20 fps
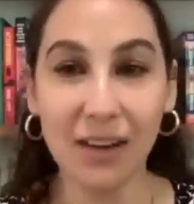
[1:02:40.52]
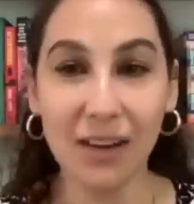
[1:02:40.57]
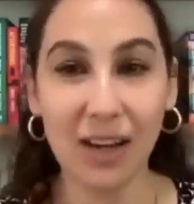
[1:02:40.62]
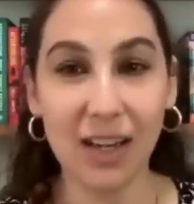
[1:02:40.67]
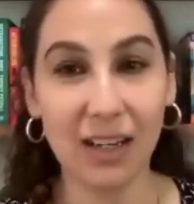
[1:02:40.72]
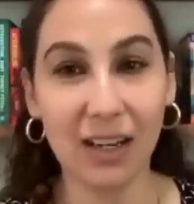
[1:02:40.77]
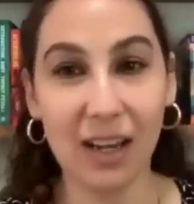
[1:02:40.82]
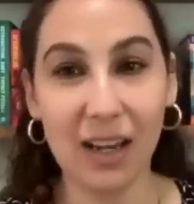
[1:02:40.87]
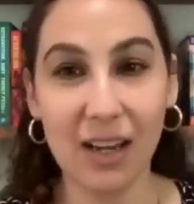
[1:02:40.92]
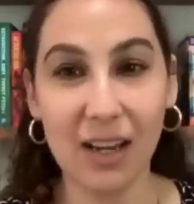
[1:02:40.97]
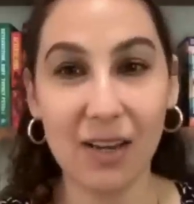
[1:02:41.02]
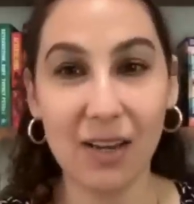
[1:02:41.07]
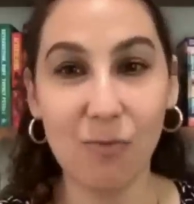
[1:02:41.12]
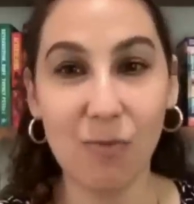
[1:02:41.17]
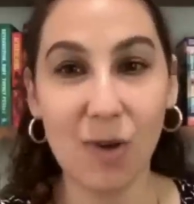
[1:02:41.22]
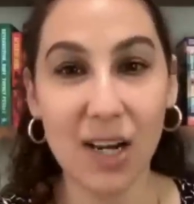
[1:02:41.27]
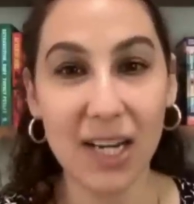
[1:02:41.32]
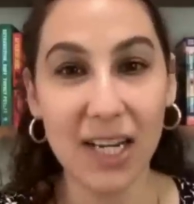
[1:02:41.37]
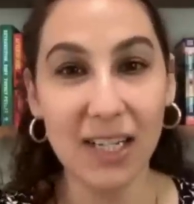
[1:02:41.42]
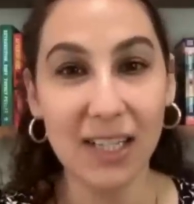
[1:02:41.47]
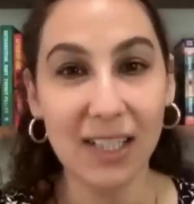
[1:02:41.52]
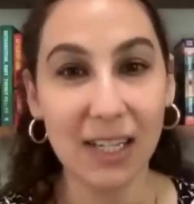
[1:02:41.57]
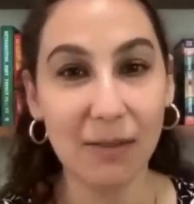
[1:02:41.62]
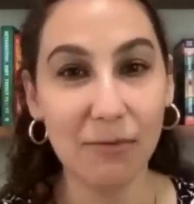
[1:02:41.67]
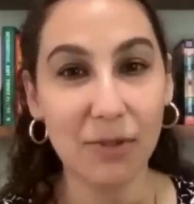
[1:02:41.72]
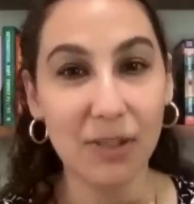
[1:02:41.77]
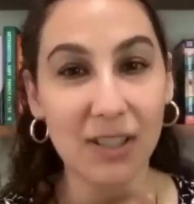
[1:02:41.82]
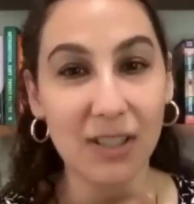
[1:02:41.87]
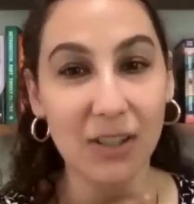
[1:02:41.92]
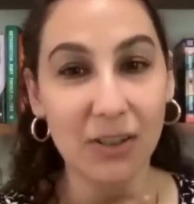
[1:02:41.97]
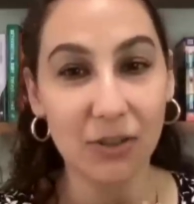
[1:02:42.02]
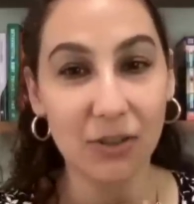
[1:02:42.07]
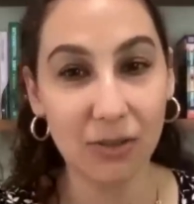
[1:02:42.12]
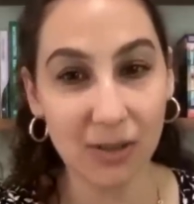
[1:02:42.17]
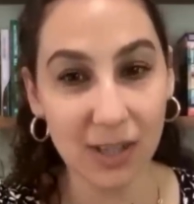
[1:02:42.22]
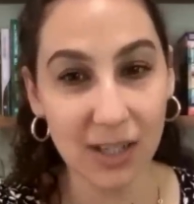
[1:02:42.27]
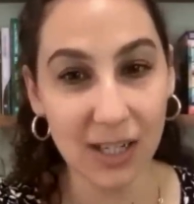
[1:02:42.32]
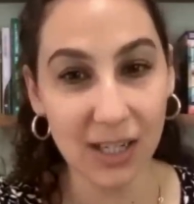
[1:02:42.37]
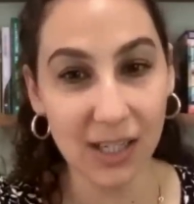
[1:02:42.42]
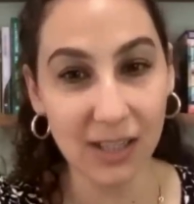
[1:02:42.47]
thought what he said was
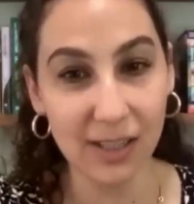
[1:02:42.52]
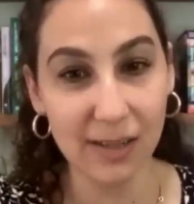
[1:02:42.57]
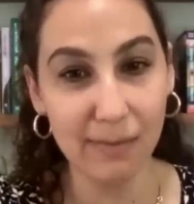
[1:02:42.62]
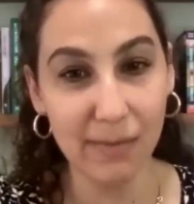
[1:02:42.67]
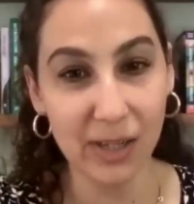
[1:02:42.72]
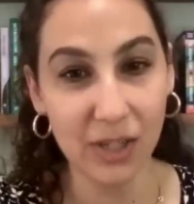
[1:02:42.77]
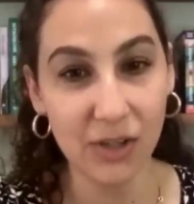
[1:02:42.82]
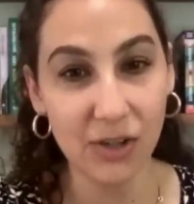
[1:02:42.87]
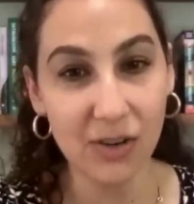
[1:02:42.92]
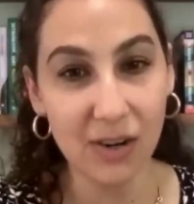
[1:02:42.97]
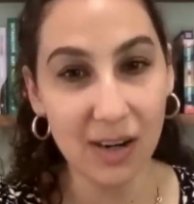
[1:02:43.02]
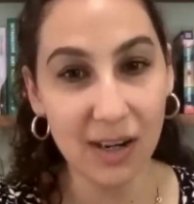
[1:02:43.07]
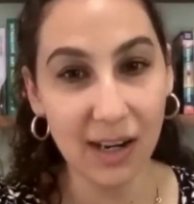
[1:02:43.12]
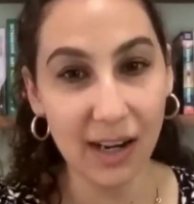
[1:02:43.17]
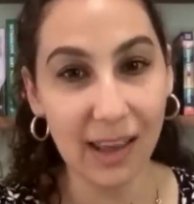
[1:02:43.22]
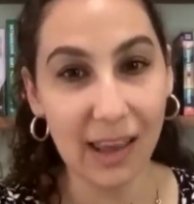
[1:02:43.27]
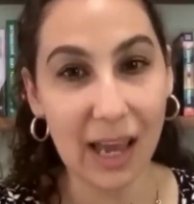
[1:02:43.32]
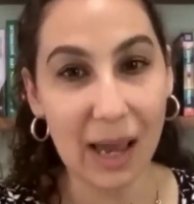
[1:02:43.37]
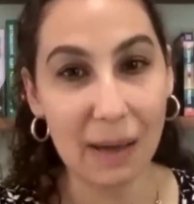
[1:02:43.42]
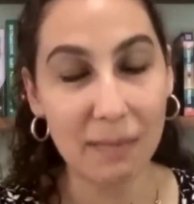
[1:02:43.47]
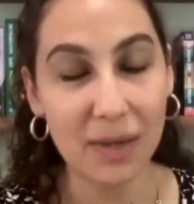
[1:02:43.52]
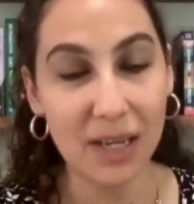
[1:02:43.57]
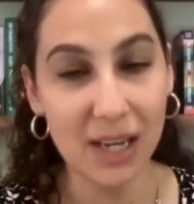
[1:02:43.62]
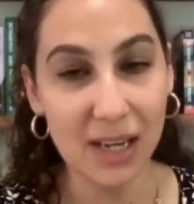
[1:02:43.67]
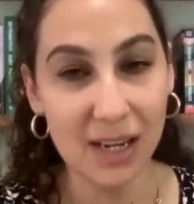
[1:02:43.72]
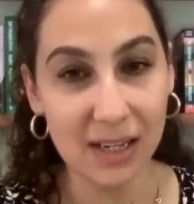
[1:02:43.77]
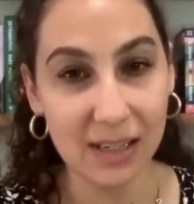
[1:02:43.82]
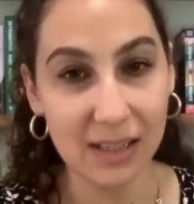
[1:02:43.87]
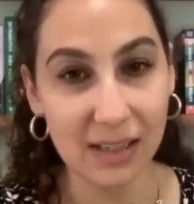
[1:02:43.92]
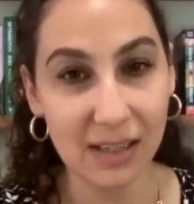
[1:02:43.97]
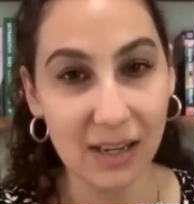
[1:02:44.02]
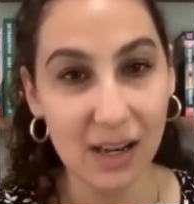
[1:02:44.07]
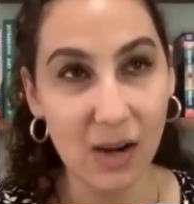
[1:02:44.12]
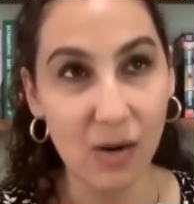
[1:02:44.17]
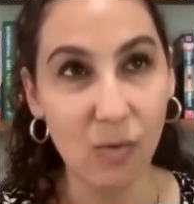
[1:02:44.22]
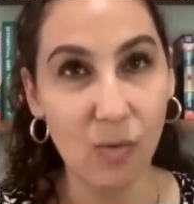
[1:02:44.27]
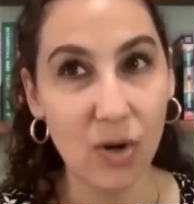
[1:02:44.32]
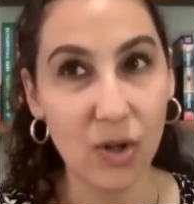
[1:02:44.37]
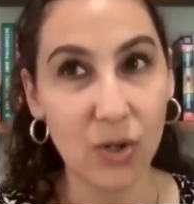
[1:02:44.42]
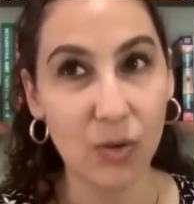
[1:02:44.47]
extraordinarily mature in that piece,
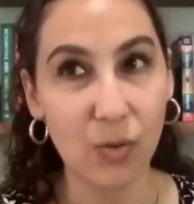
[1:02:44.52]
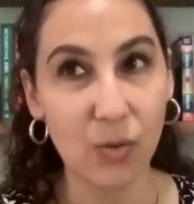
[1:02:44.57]
which